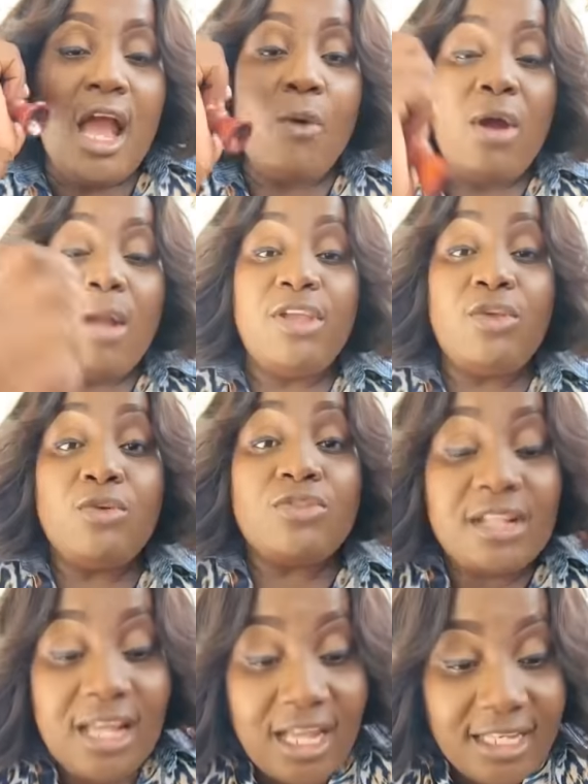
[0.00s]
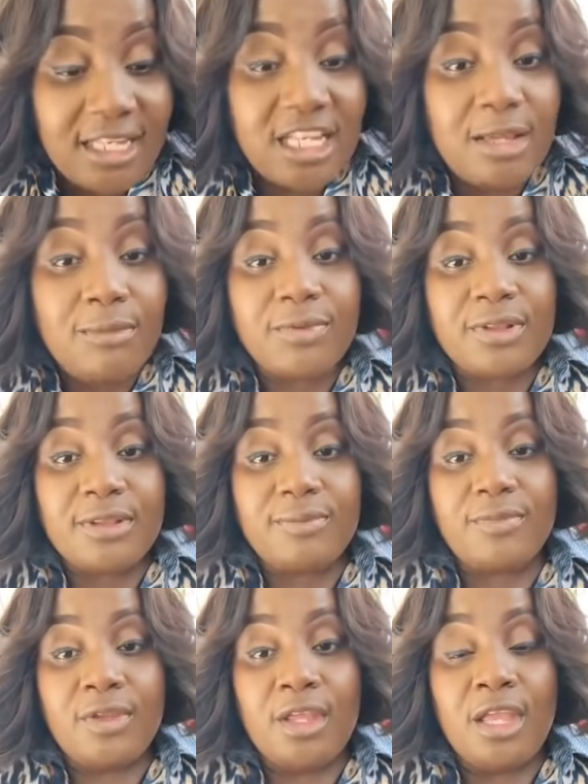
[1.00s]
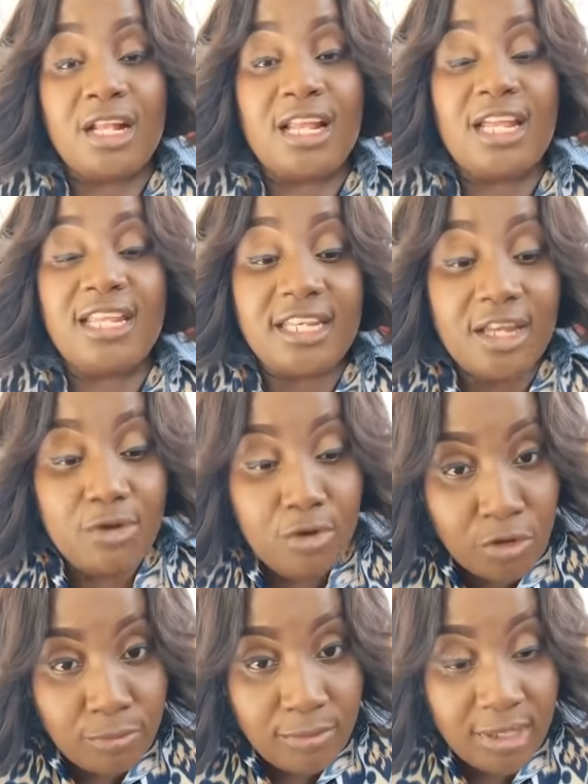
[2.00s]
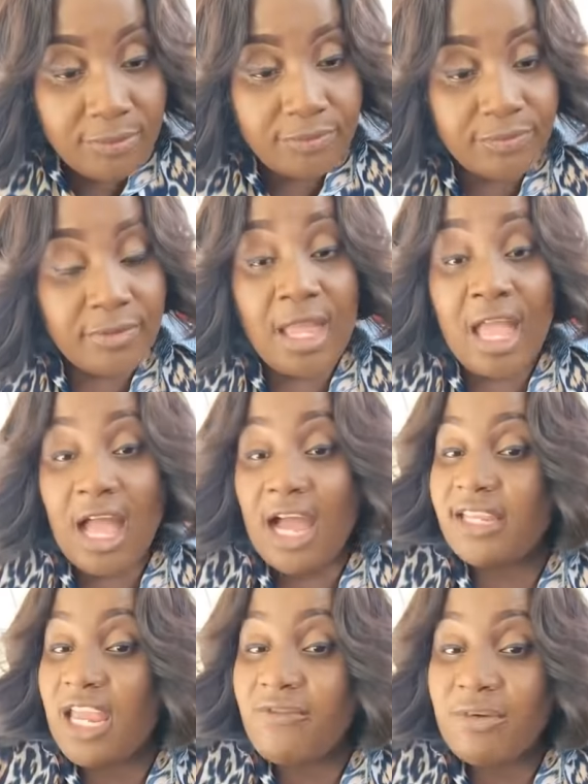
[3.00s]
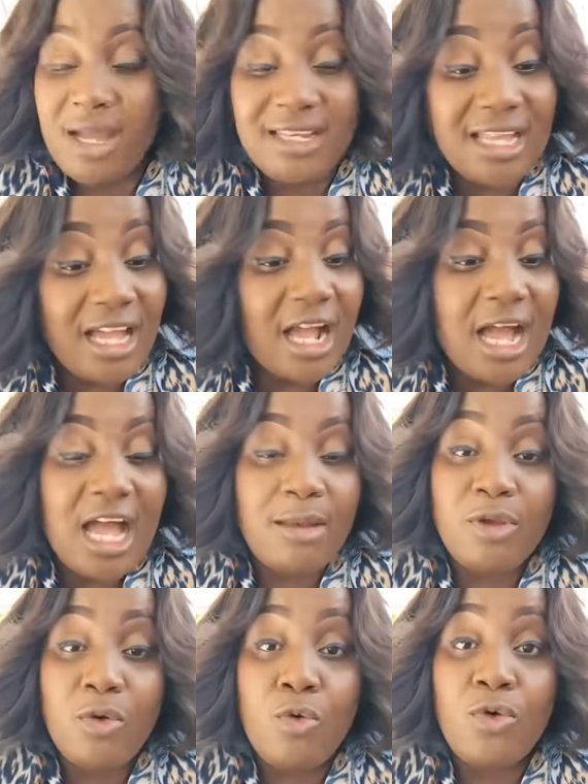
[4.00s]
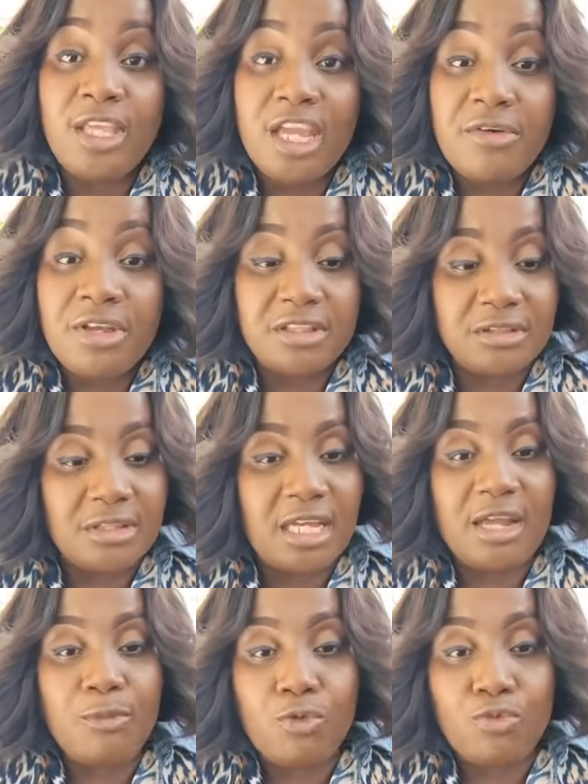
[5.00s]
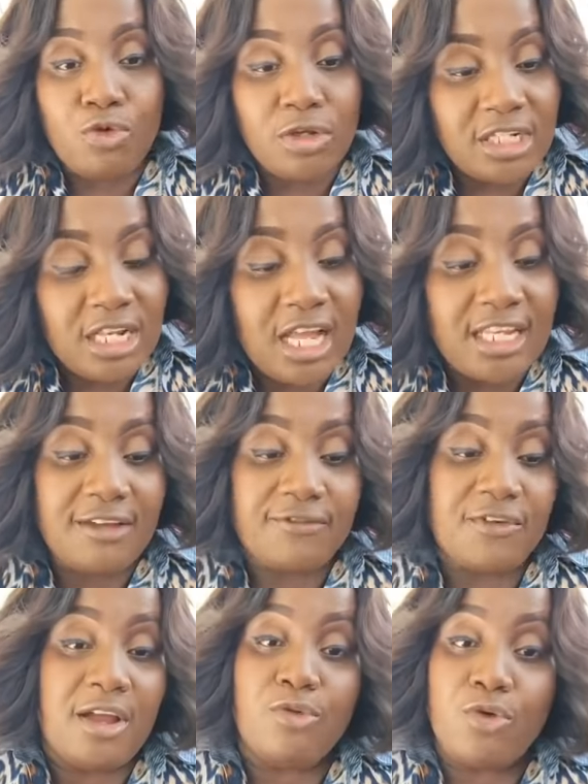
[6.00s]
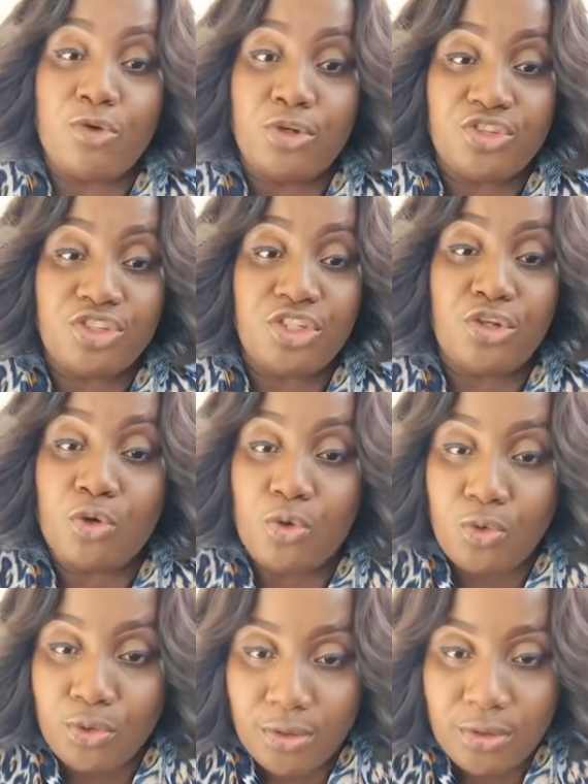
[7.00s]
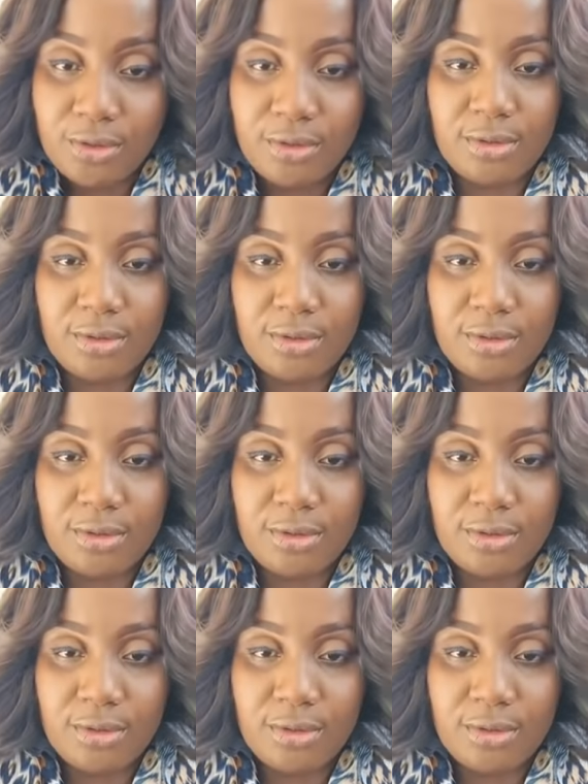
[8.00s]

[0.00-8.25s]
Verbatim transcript: And why I use Claudia name, Claudia they own me, and everybody I call me who hear it, then I run Claudia from around you, she no good.